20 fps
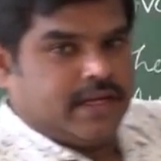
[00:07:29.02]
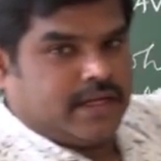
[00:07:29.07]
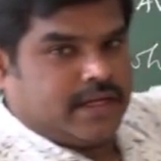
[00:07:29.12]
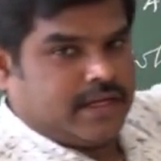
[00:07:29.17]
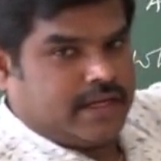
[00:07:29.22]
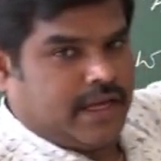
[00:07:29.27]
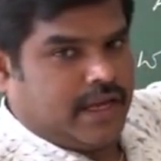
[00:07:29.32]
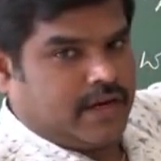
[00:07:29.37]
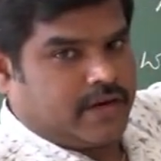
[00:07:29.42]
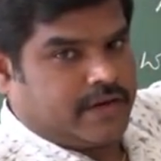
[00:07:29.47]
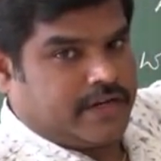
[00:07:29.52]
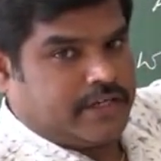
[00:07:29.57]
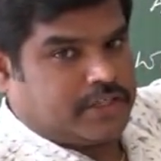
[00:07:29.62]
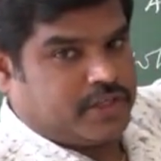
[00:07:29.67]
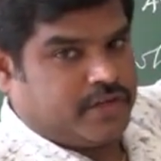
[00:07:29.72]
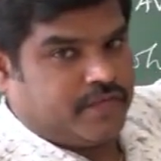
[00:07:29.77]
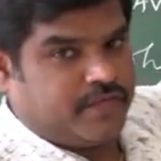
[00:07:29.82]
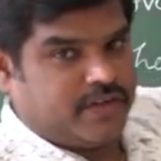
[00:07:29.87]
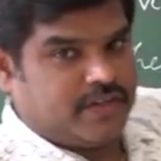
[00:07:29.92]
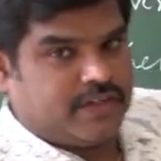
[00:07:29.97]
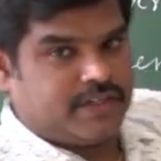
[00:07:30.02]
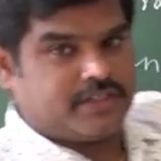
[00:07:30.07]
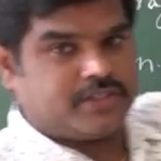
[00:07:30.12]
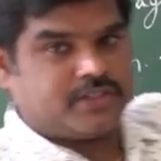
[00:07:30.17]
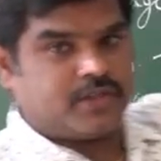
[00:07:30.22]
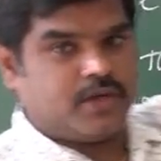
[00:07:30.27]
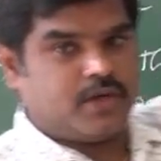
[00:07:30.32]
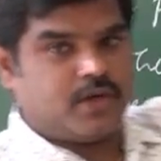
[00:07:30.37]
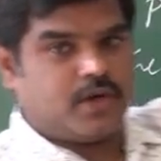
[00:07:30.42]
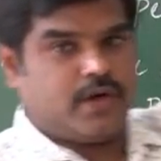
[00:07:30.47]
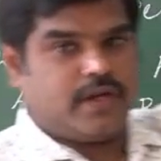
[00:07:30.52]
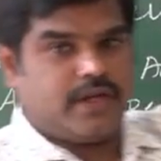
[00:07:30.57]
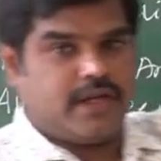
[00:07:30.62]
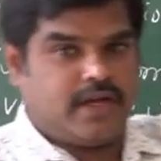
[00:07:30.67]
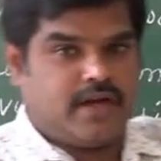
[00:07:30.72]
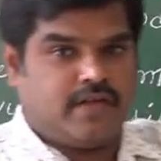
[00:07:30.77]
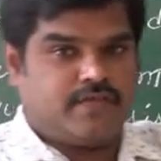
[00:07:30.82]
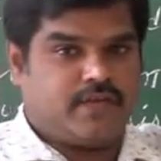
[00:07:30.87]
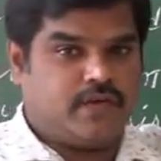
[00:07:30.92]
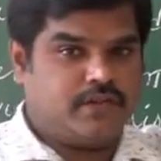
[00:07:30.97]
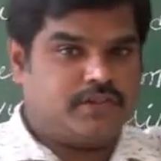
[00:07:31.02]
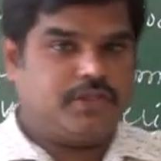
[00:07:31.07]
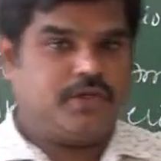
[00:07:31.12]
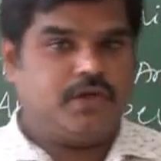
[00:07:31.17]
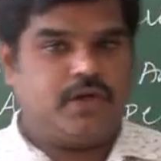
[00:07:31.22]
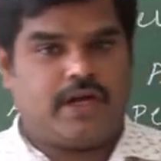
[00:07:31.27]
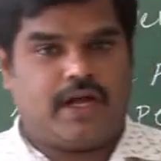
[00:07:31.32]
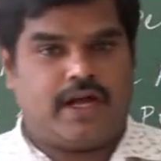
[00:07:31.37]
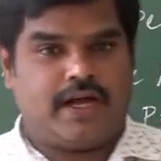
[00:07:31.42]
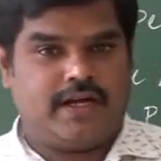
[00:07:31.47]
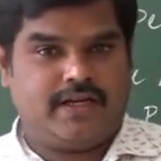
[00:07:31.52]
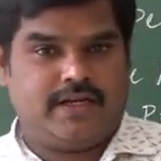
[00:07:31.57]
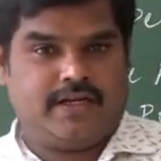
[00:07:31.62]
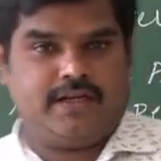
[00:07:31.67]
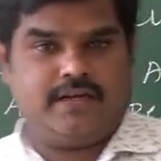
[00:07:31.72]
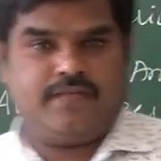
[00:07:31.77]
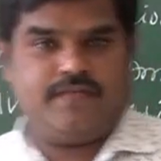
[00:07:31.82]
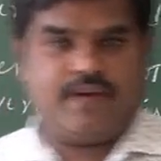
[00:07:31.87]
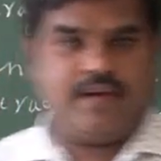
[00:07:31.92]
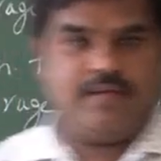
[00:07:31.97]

Calculation of interest on drawing. Of course, you had different